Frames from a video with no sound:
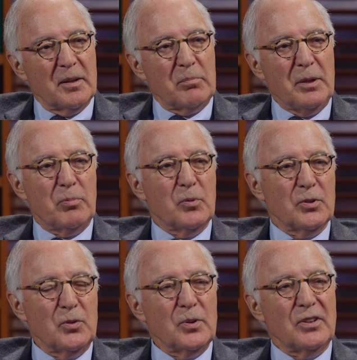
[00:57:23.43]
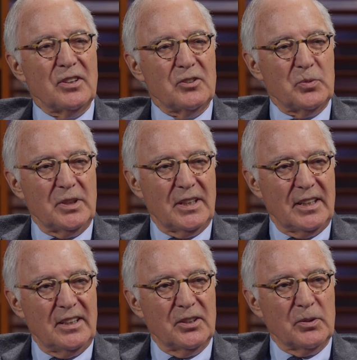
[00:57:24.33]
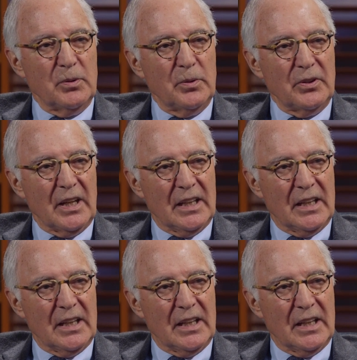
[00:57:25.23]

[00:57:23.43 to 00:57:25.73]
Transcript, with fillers: People were doing things with it I didn't agree with.